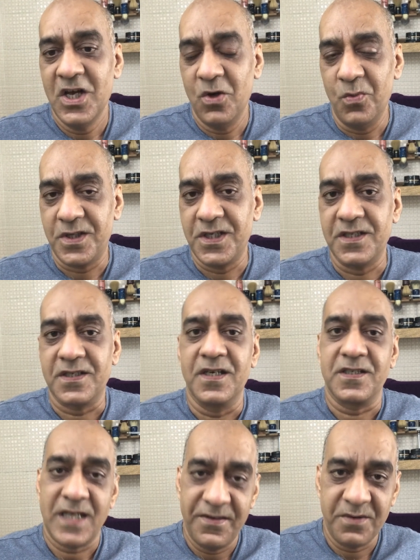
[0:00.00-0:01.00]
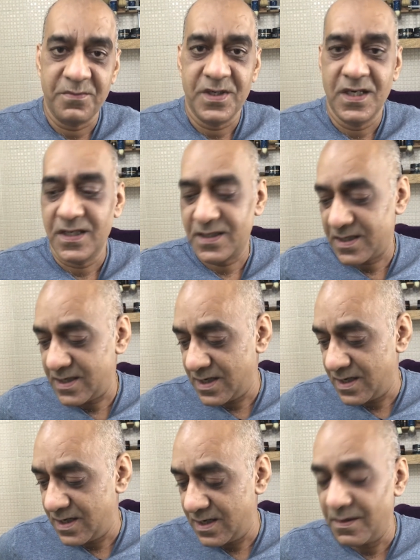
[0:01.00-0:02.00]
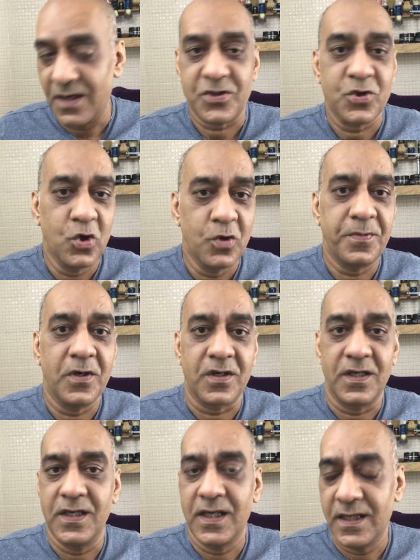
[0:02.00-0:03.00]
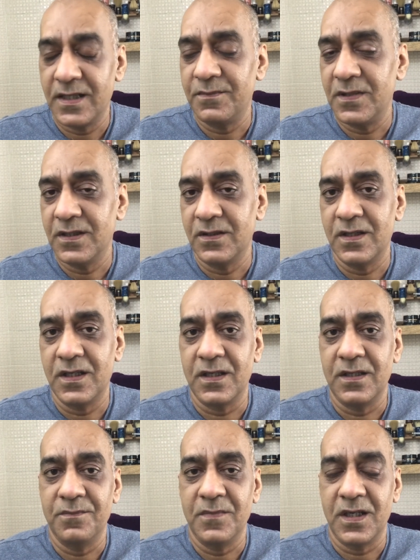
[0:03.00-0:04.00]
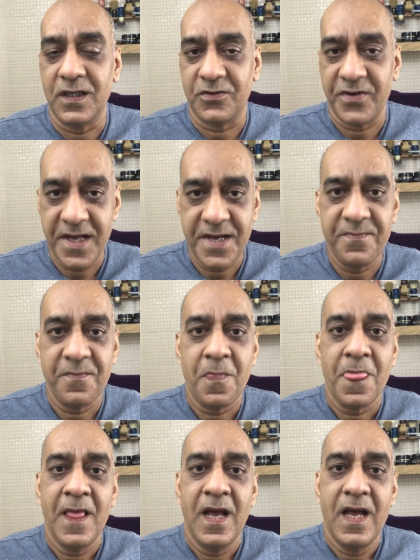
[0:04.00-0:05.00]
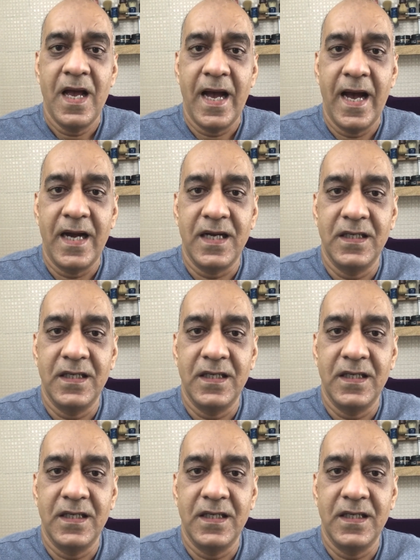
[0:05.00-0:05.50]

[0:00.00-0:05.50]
which is a shaving brush, a soap, or a cream, and